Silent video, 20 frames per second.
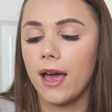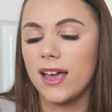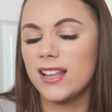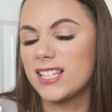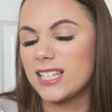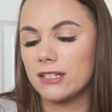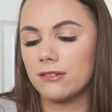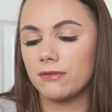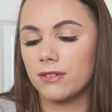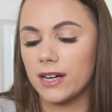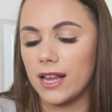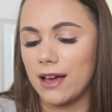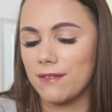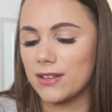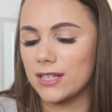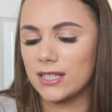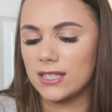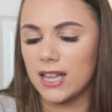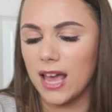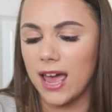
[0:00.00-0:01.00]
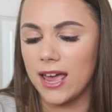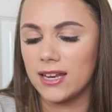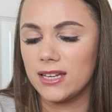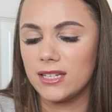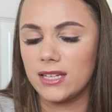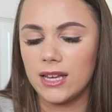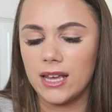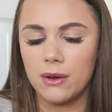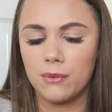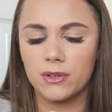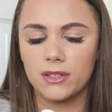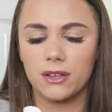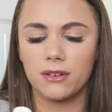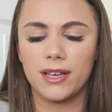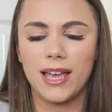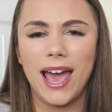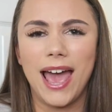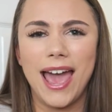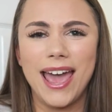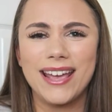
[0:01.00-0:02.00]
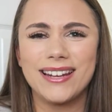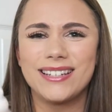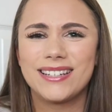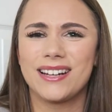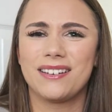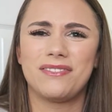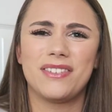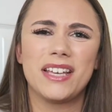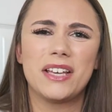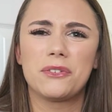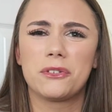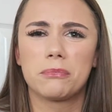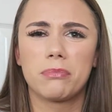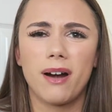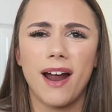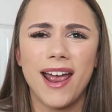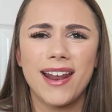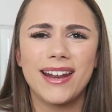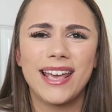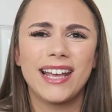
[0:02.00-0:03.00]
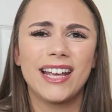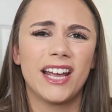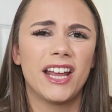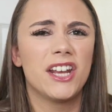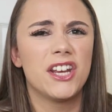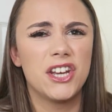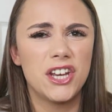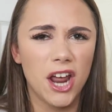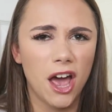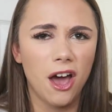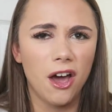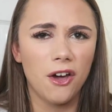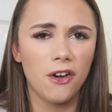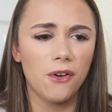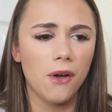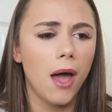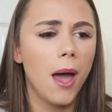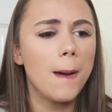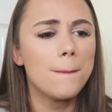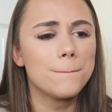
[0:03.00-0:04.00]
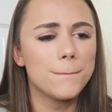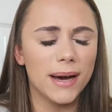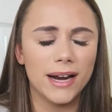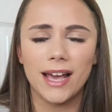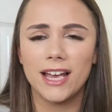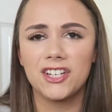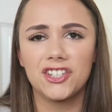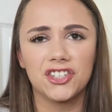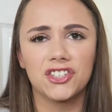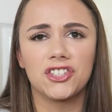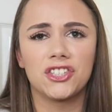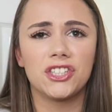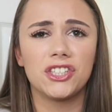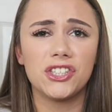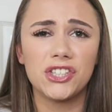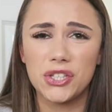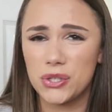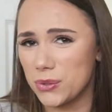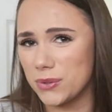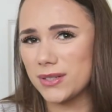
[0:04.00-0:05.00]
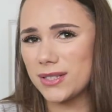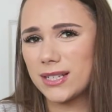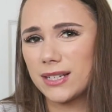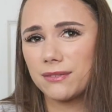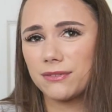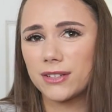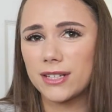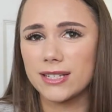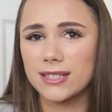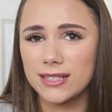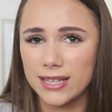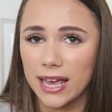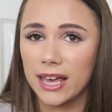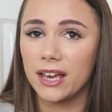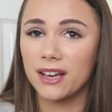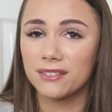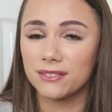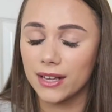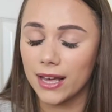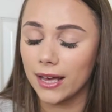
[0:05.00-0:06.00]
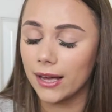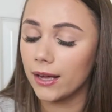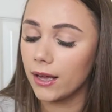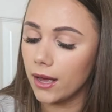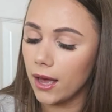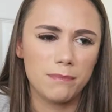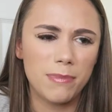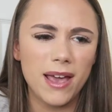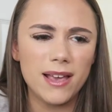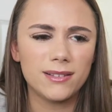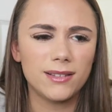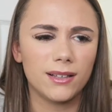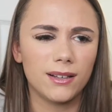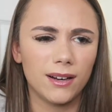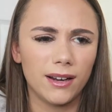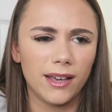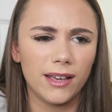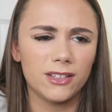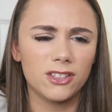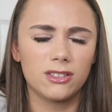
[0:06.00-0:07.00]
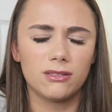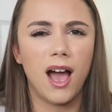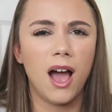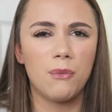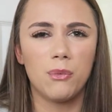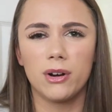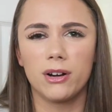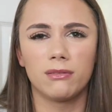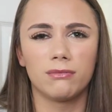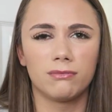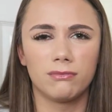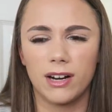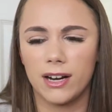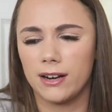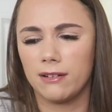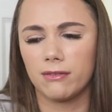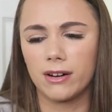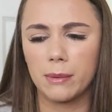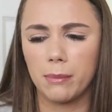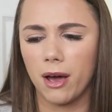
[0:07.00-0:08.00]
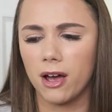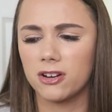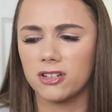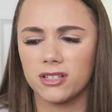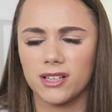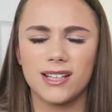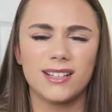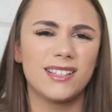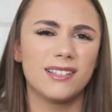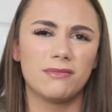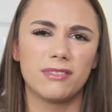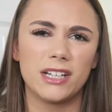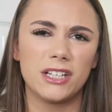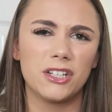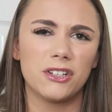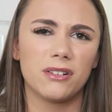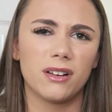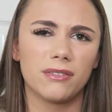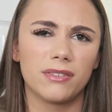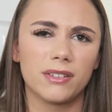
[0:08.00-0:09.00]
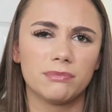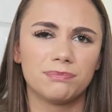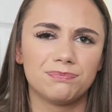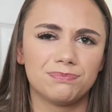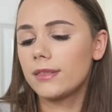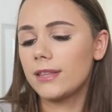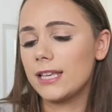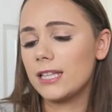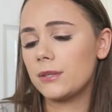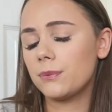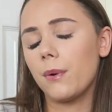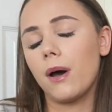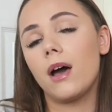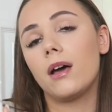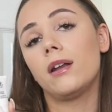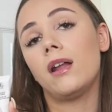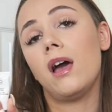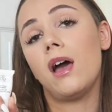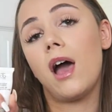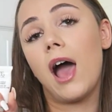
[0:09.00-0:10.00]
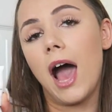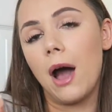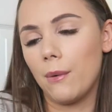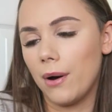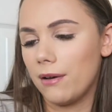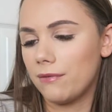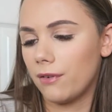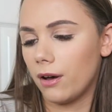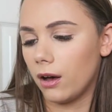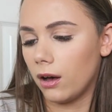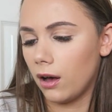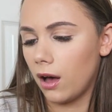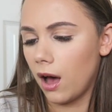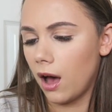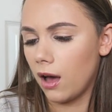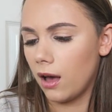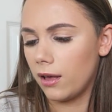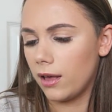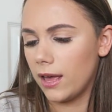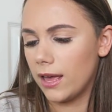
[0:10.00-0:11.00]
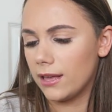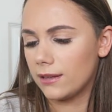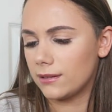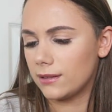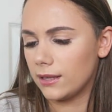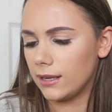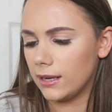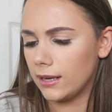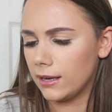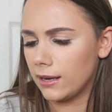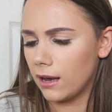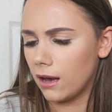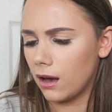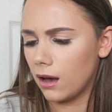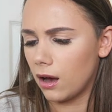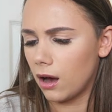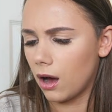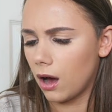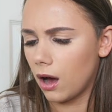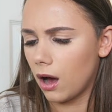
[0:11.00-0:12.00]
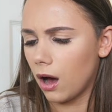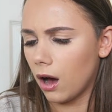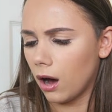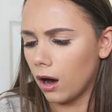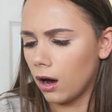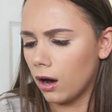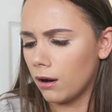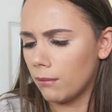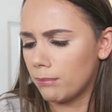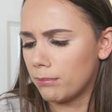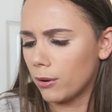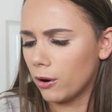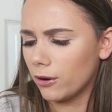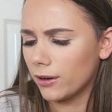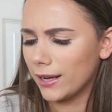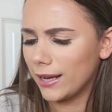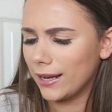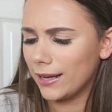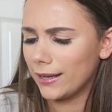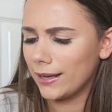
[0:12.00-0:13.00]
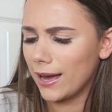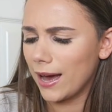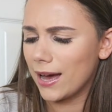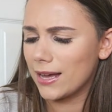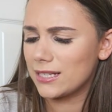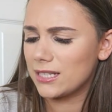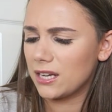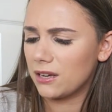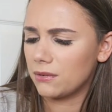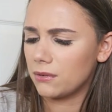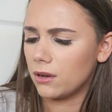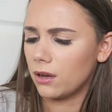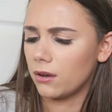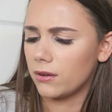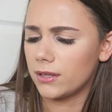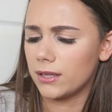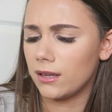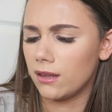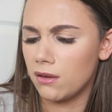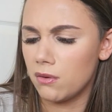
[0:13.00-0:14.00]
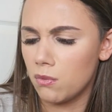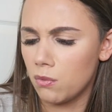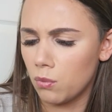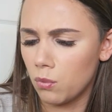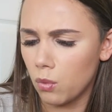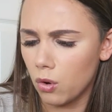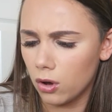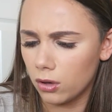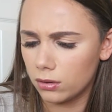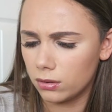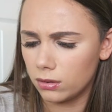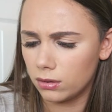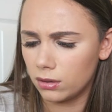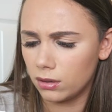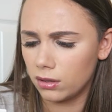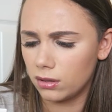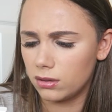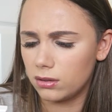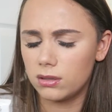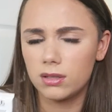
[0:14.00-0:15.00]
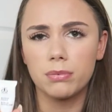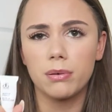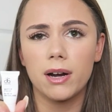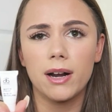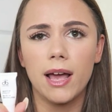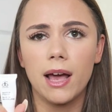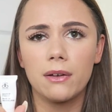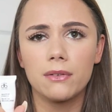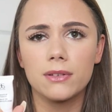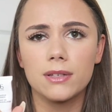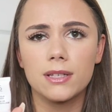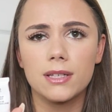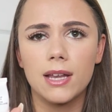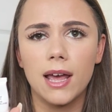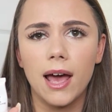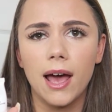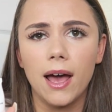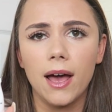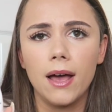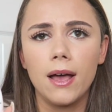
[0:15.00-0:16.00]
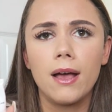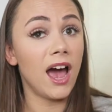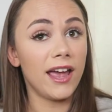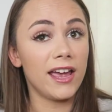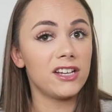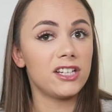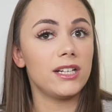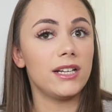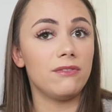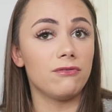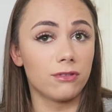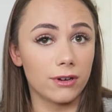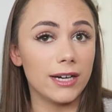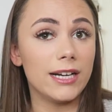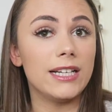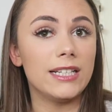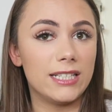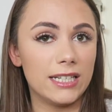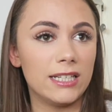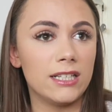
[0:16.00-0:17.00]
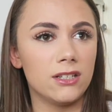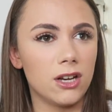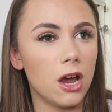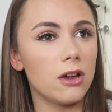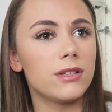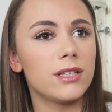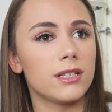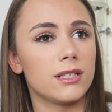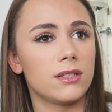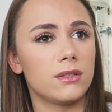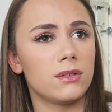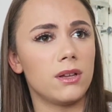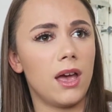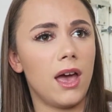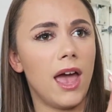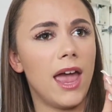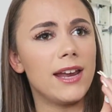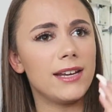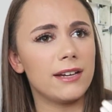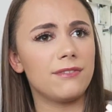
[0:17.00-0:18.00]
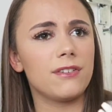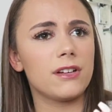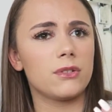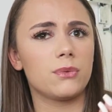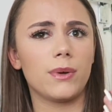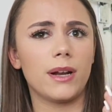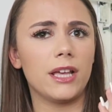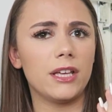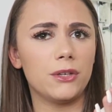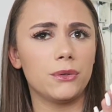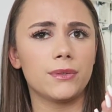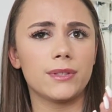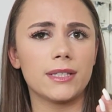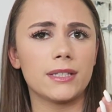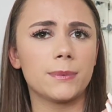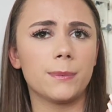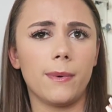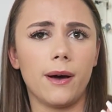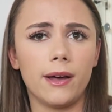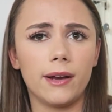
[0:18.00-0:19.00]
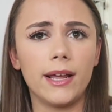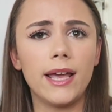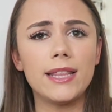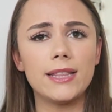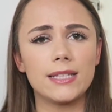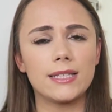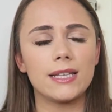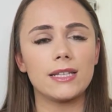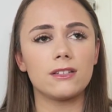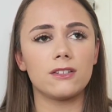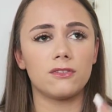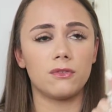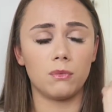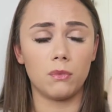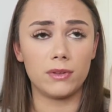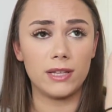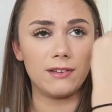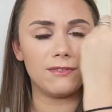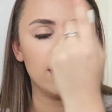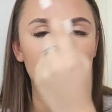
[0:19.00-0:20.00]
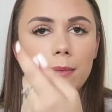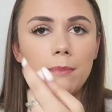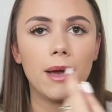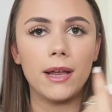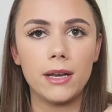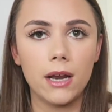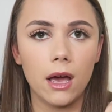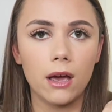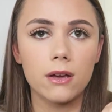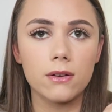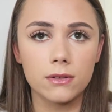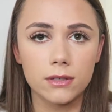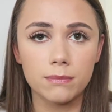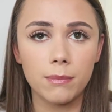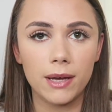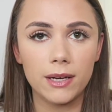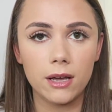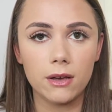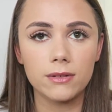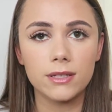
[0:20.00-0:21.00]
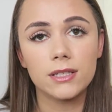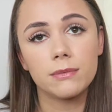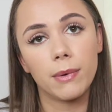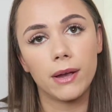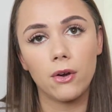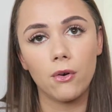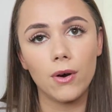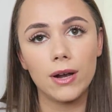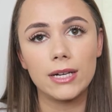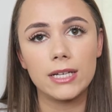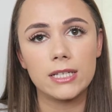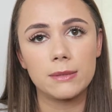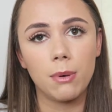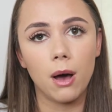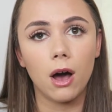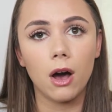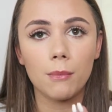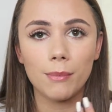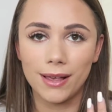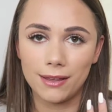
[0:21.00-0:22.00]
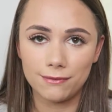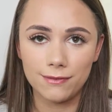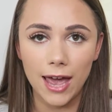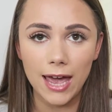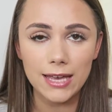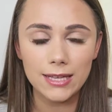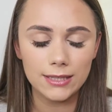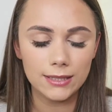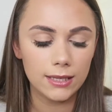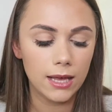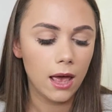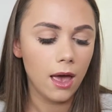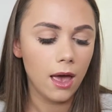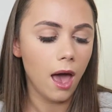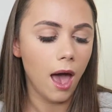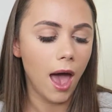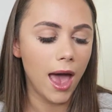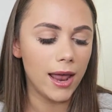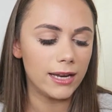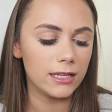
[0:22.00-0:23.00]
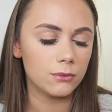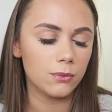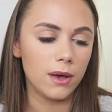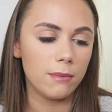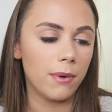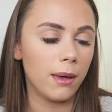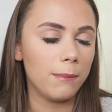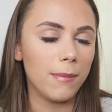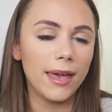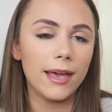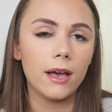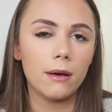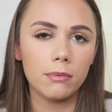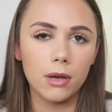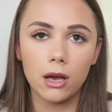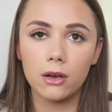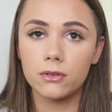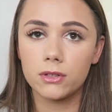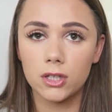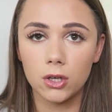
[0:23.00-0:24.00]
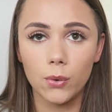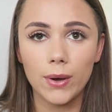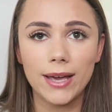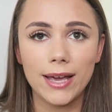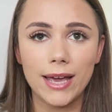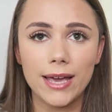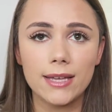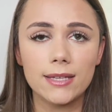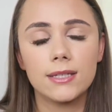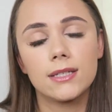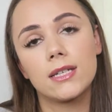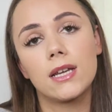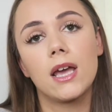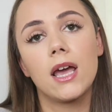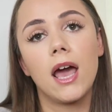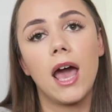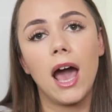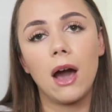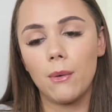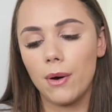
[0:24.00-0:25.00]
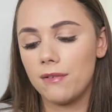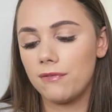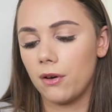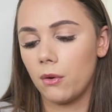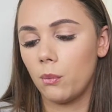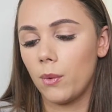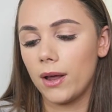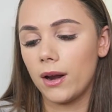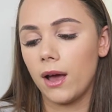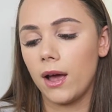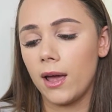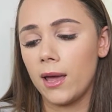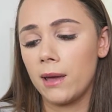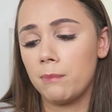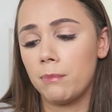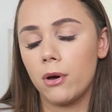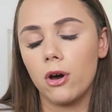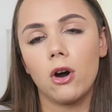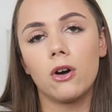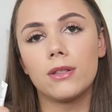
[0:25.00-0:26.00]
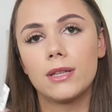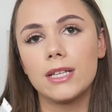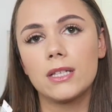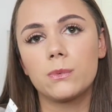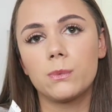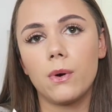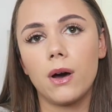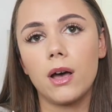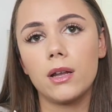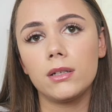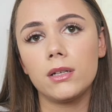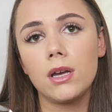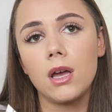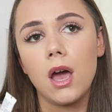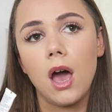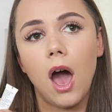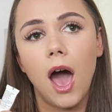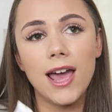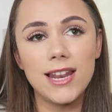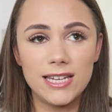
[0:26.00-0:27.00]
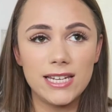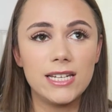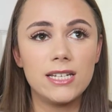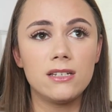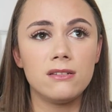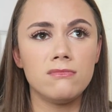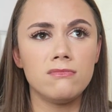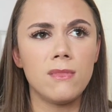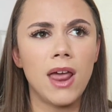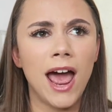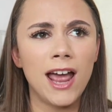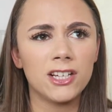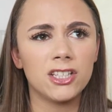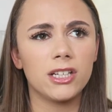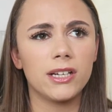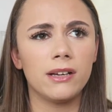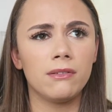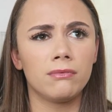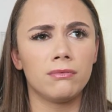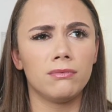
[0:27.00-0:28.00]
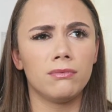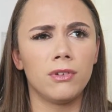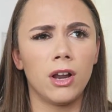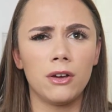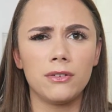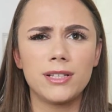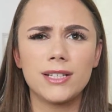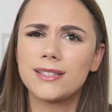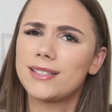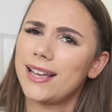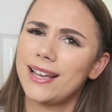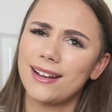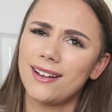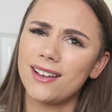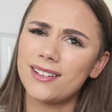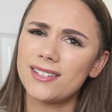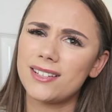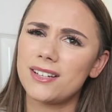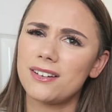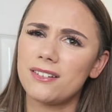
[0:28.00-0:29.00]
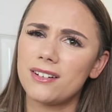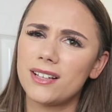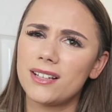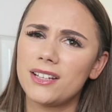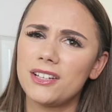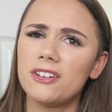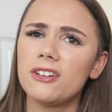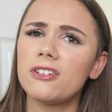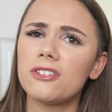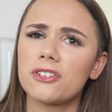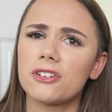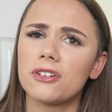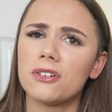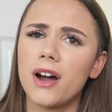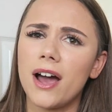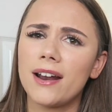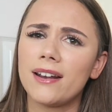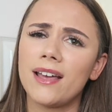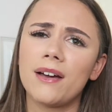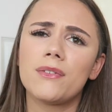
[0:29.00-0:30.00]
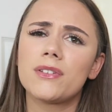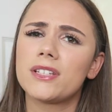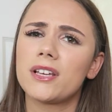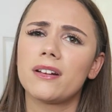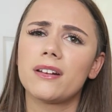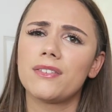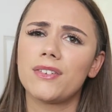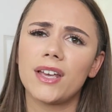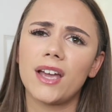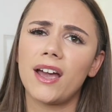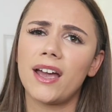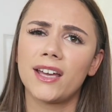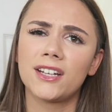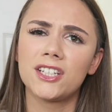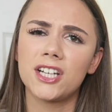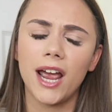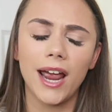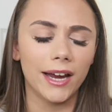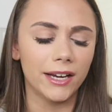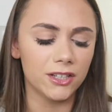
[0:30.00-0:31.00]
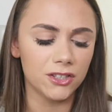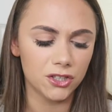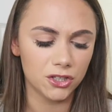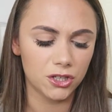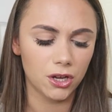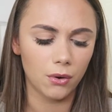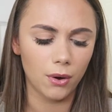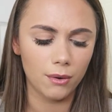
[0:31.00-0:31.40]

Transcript: It didn't really have a scent. It was okay. Did I think it was brightening? No, but I just used it for the sake of it. Basically, I wouldn't really repurchase it. It didn't really do nothing. This one, however, is the Bonnie. I don't know what to pronounce that. I actually really did notice a difference when I used this one, in the sense of definitely my nose. My nose is my oiliest part of my face and it's where my makeup goes the quickest. However, when I put on this one, I did actually notice that it lasted longer than usual, and that was the only thing I had changed. So